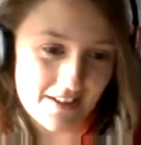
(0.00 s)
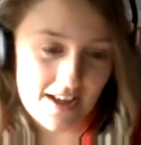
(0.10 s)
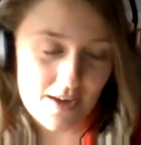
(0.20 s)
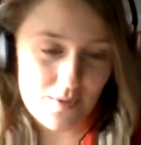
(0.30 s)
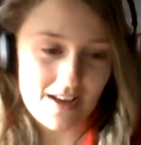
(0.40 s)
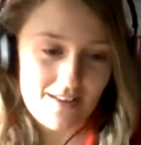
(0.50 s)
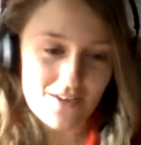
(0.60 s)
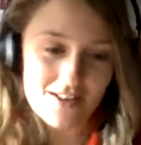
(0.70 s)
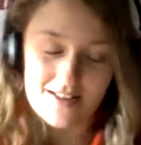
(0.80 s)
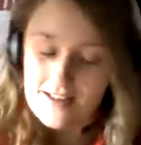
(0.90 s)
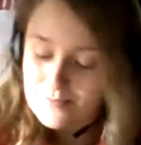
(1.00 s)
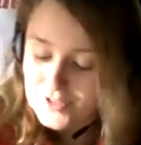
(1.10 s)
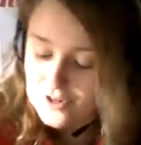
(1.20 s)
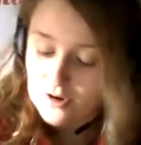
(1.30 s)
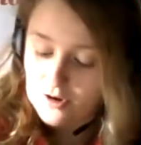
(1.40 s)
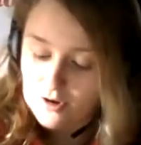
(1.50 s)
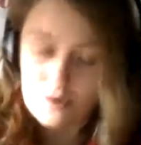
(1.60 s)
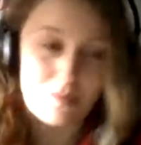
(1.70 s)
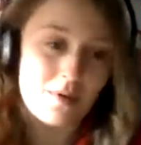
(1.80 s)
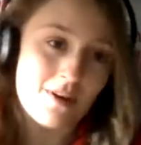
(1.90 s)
Hey, we have the same top.